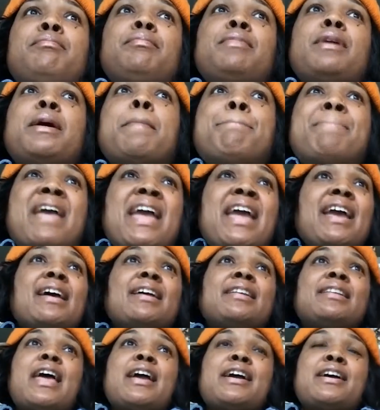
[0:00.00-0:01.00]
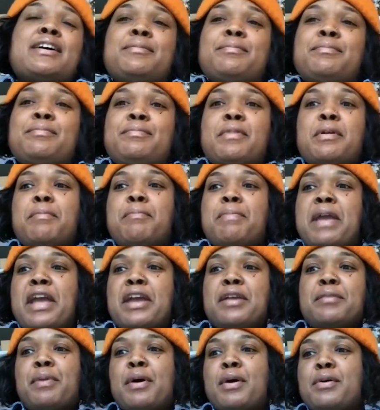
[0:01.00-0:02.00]
a band, like a
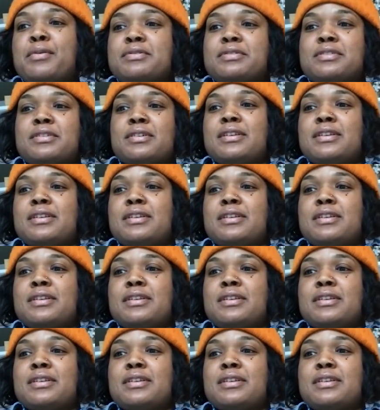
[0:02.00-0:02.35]
band poster,